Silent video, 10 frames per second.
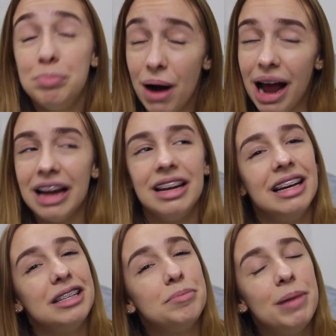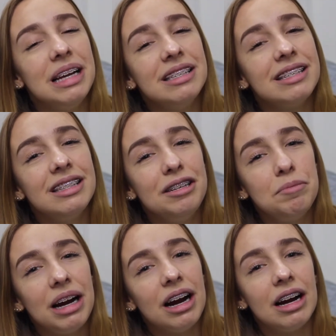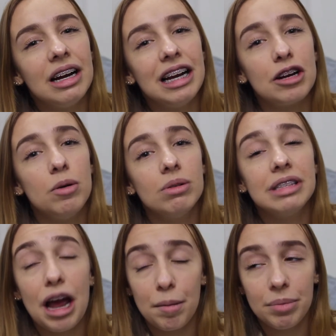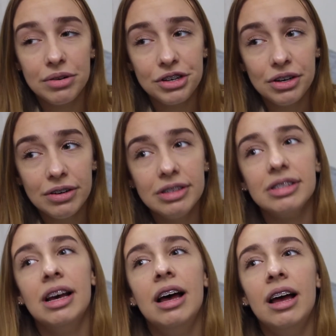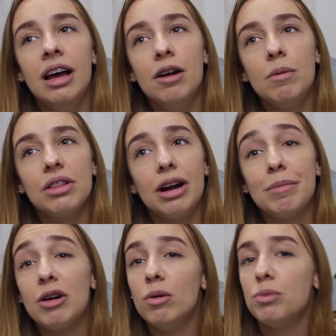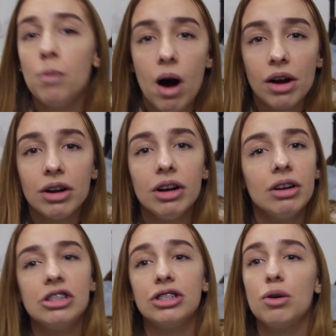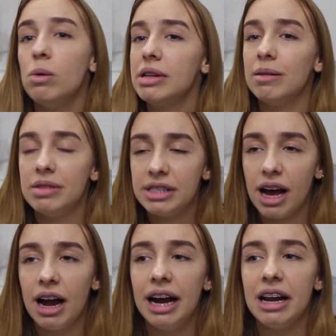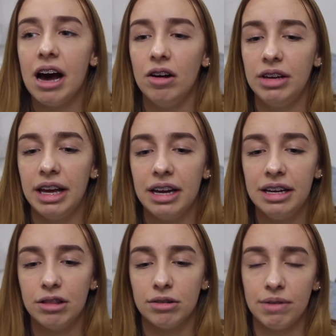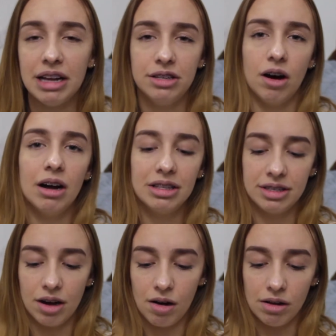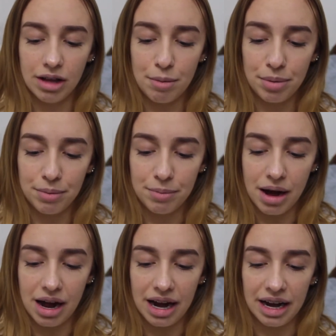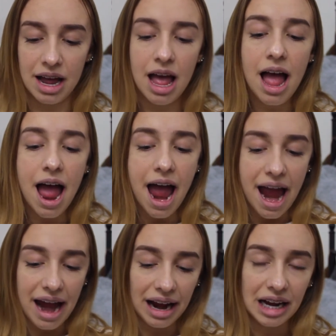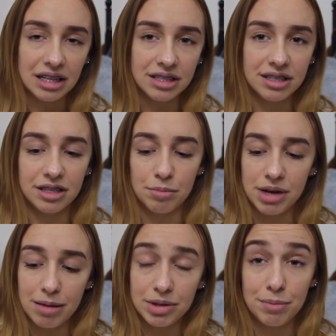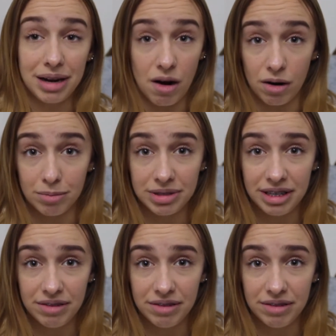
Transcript: But it's basically where in cold temperatures, whether I'm in cold water or just cold outside, I'll get either red dots all up my hands, sometimes up my arms